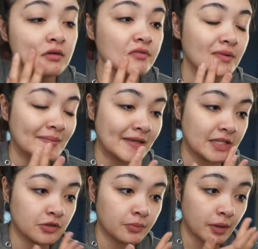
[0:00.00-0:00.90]
from
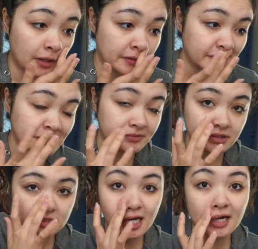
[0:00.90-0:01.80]
Anthropology,
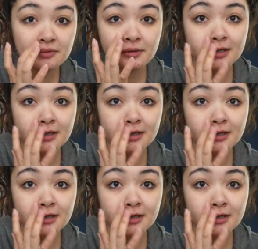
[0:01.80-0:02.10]
which I don't